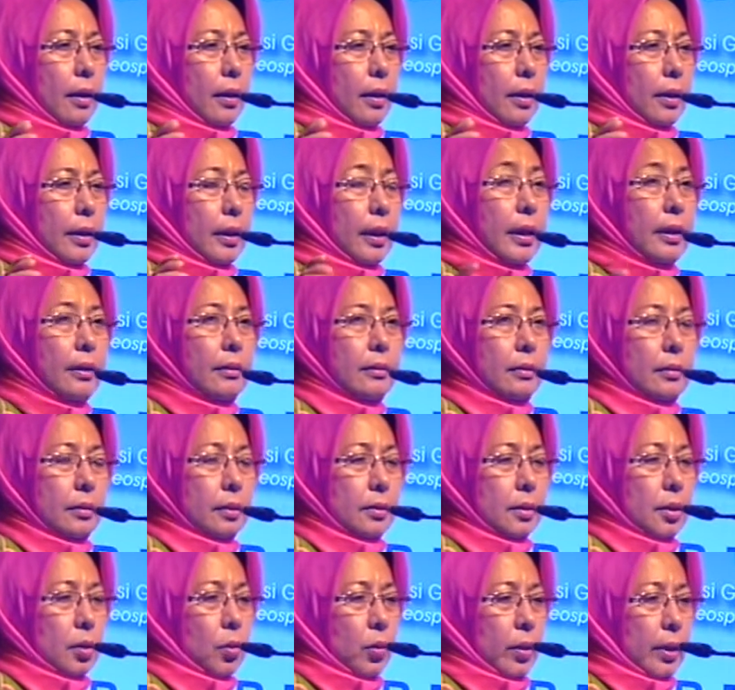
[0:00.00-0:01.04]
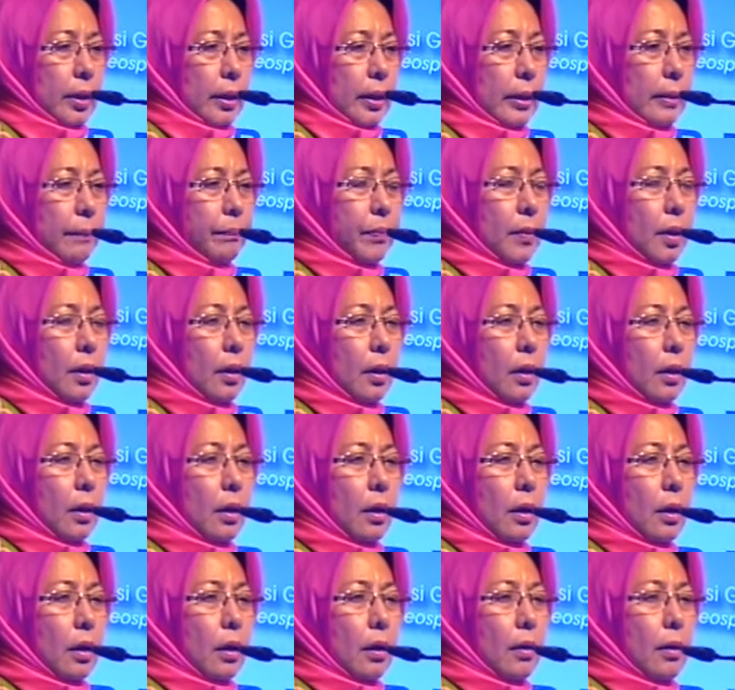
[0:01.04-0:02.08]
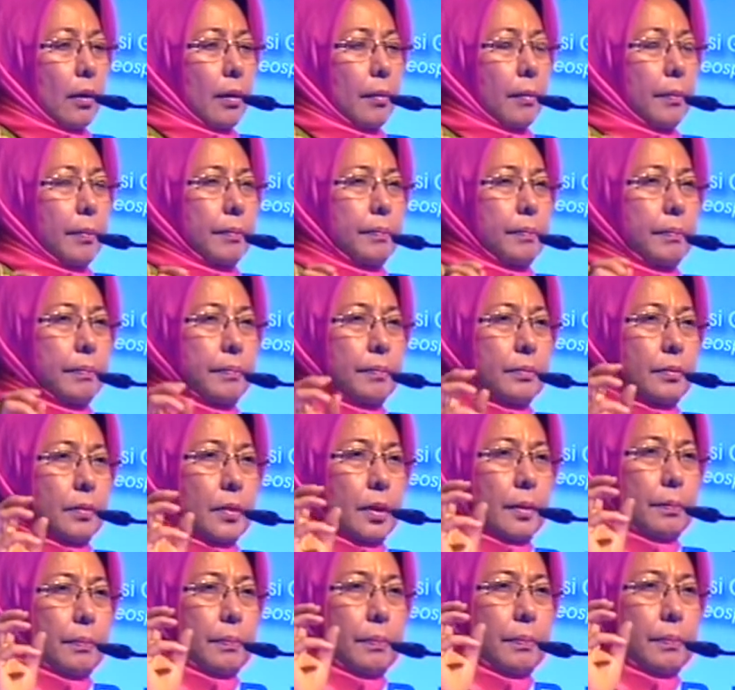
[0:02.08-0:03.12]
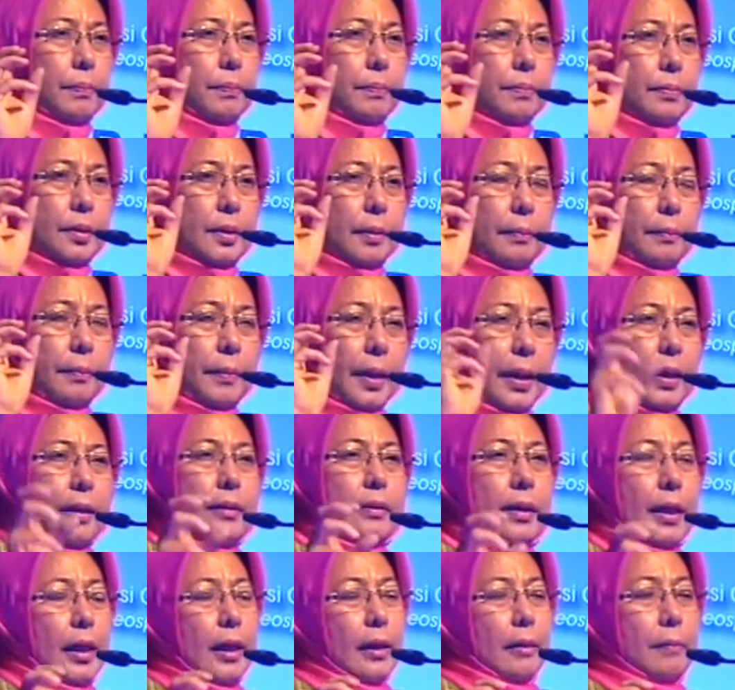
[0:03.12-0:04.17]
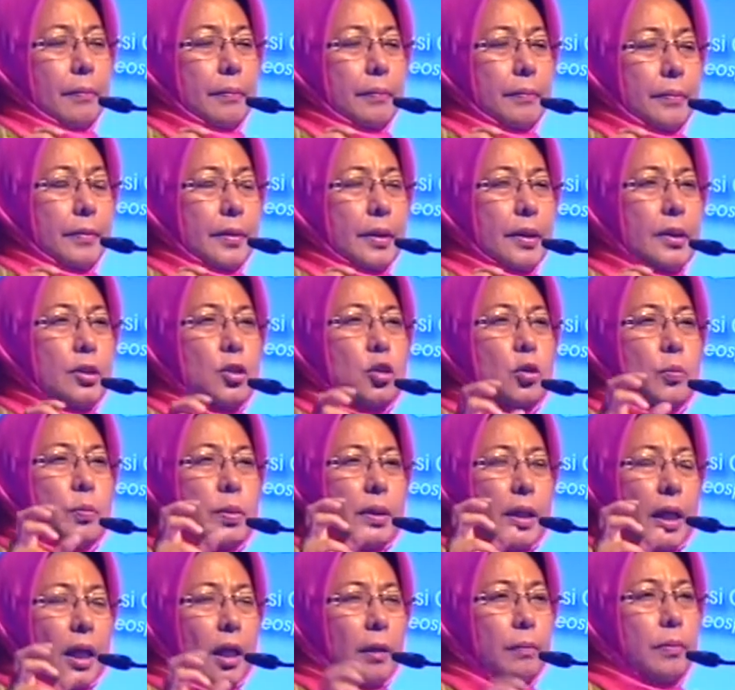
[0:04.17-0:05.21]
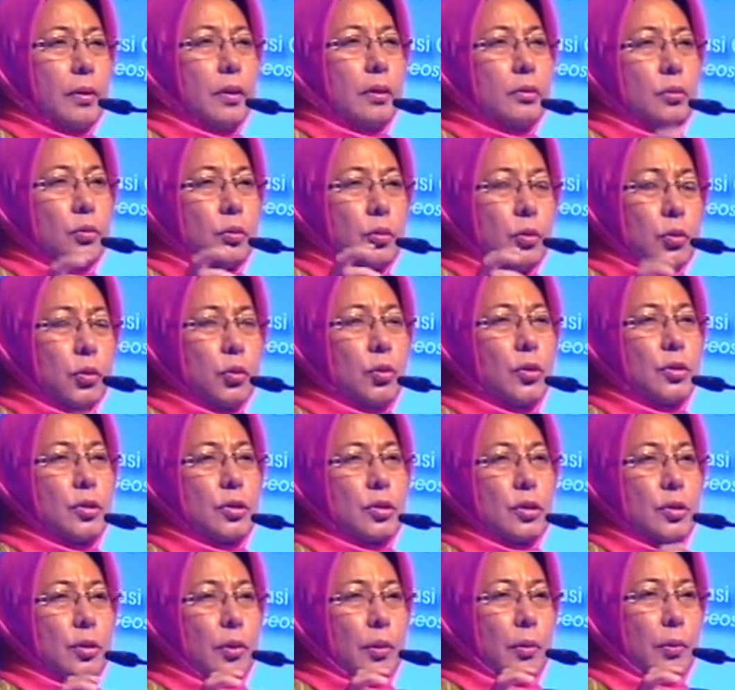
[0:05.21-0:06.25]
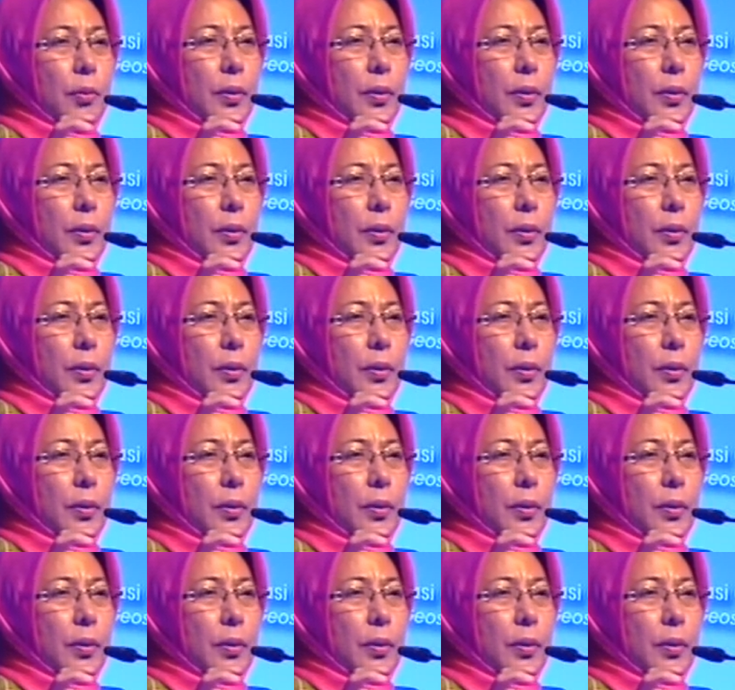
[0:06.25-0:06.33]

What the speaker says: in DOE, the main aim is to be able to use